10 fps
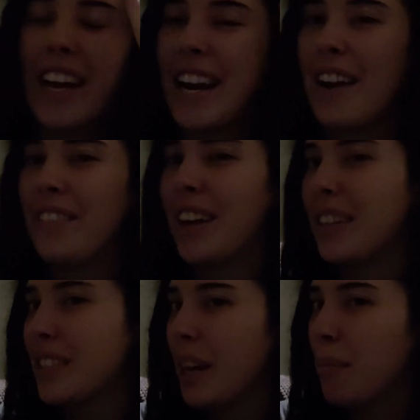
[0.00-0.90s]
and I'm
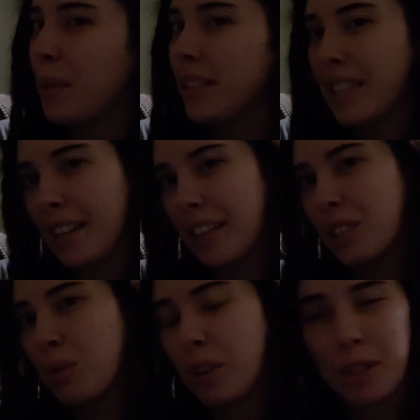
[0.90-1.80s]
not the type of person that likes
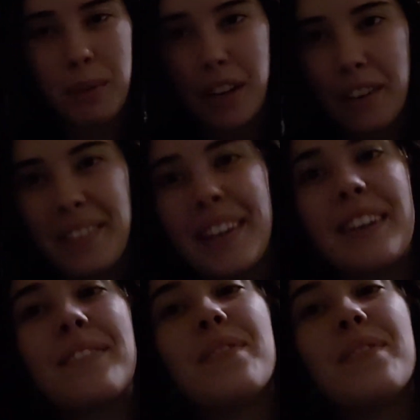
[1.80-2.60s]
to wash my hair every day.